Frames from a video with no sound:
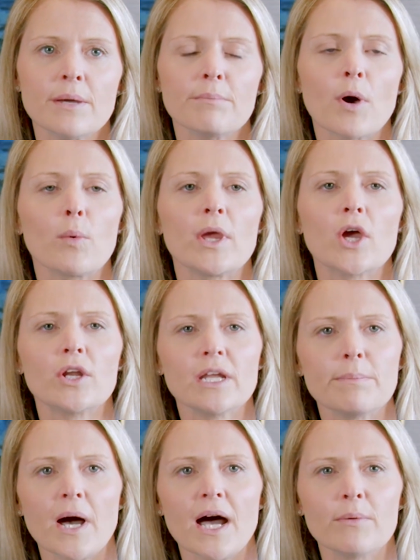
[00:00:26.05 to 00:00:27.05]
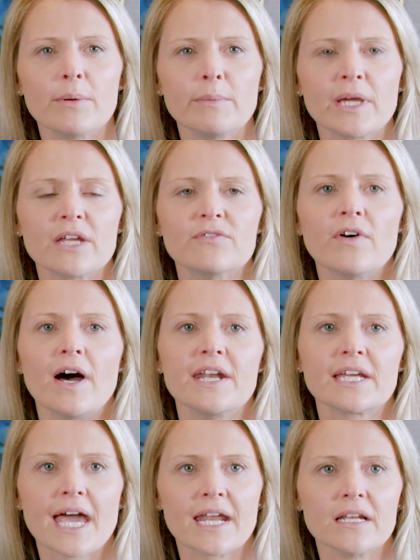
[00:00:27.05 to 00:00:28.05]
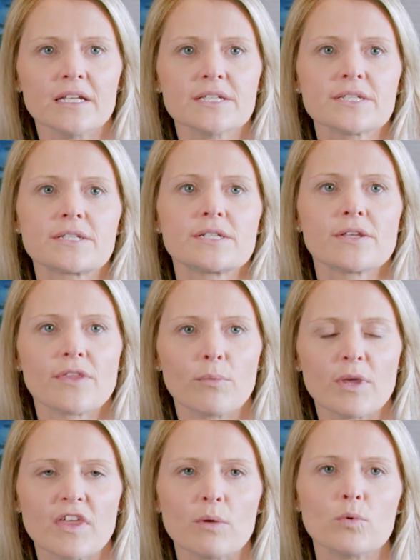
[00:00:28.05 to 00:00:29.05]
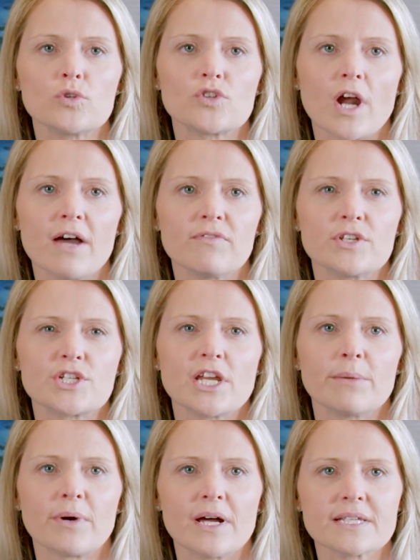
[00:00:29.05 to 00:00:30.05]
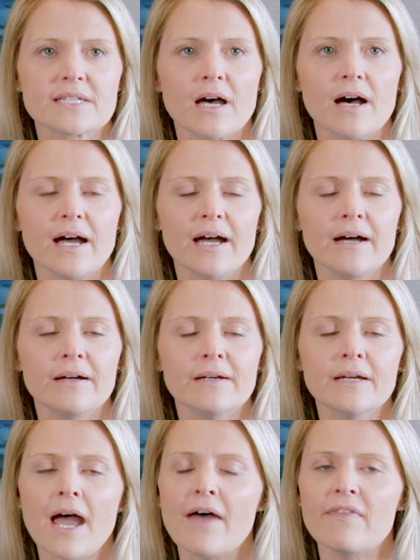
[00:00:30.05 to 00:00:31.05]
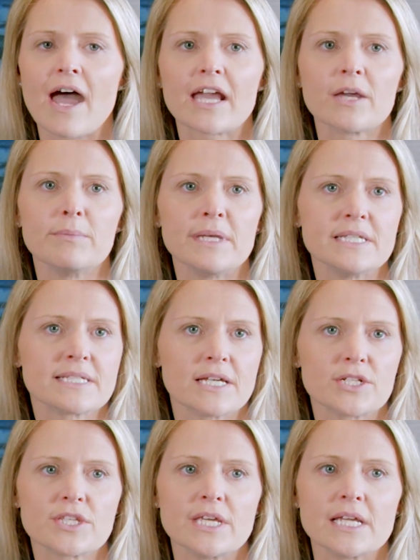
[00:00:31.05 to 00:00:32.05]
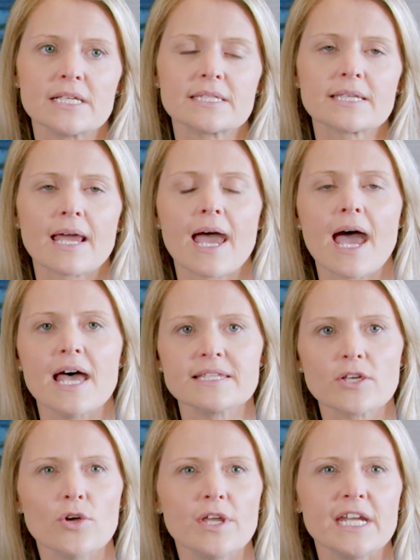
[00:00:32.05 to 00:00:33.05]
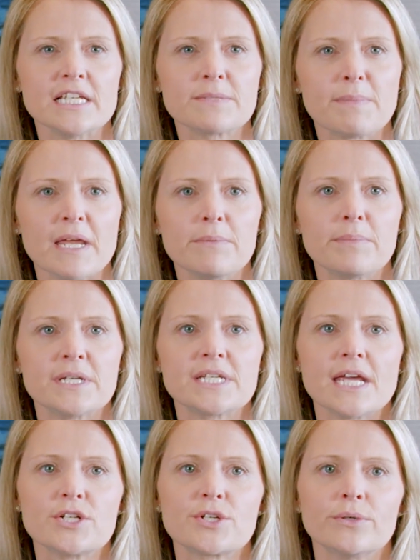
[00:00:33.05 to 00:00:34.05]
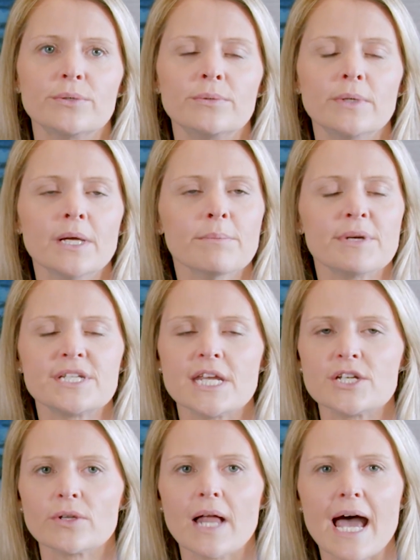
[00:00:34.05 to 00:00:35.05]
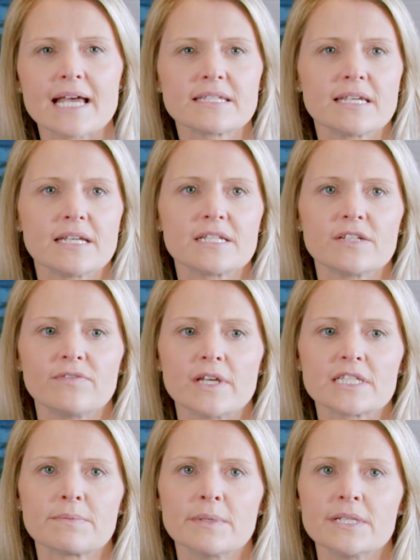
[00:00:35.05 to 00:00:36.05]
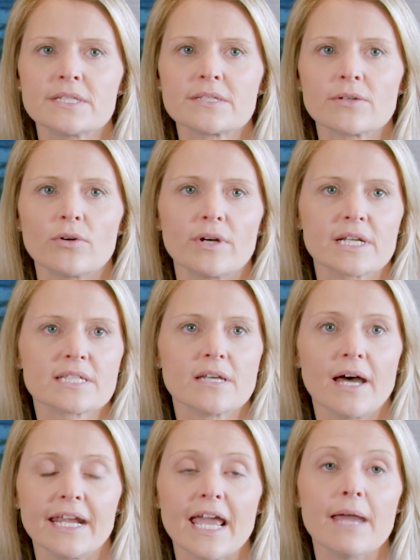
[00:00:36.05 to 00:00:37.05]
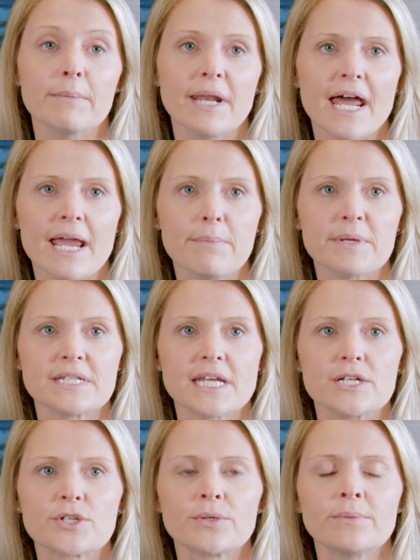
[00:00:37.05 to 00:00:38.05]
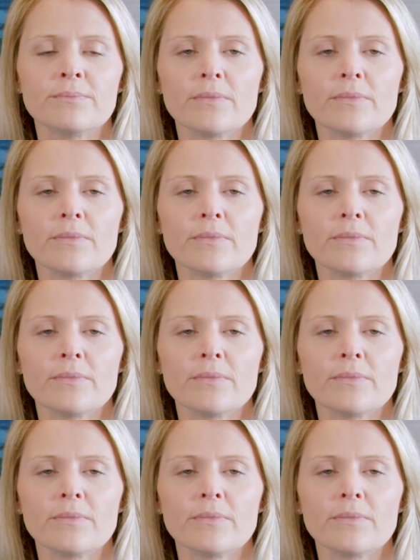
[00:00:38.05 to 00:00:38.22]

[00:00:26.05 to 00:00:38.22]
But we only buy when we can find a catalyst that we think will drive the share price higher. And that could be such things as earnings beat potential, potential asset divestments, or exciting M&A potential.